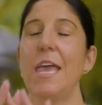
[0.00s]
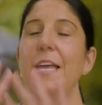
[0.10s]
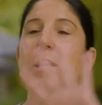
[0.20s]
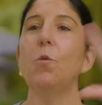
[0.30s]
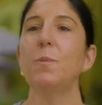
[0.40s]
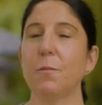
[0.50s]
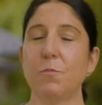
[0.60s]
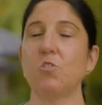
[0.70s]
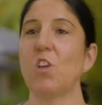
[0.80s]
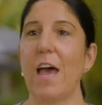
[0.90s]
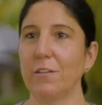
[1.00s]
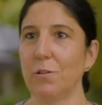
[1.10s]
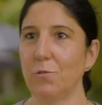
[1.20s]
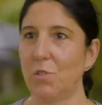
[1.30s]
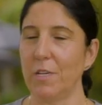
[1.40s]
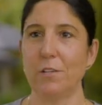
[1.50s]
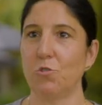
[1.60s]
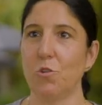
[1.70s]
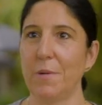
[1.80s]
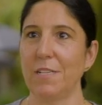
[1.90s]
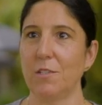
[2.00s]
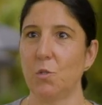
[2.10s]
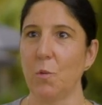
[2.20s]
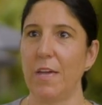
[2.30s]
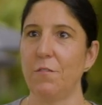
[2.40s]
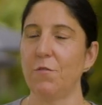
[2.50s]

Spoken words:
It opened up the shadows in a tremendous way